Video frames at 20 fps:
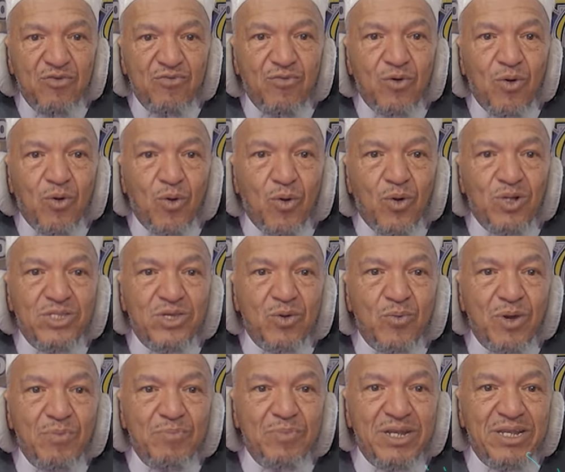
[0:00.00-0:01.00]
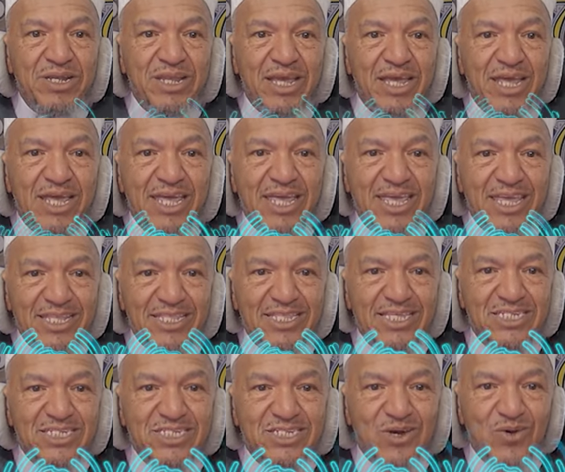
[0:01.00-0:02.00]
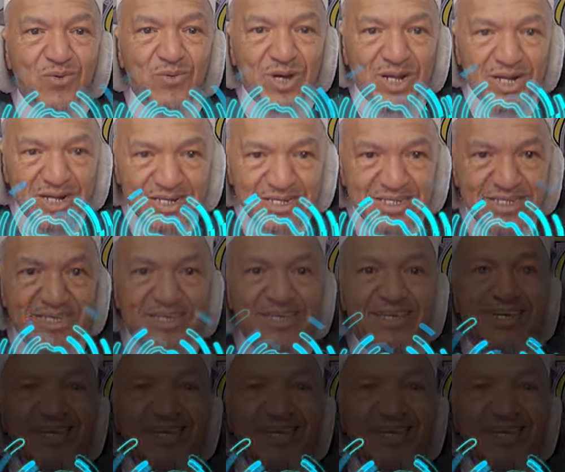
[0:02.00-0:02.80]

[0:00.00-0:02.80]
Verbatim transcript: for all the women in this world.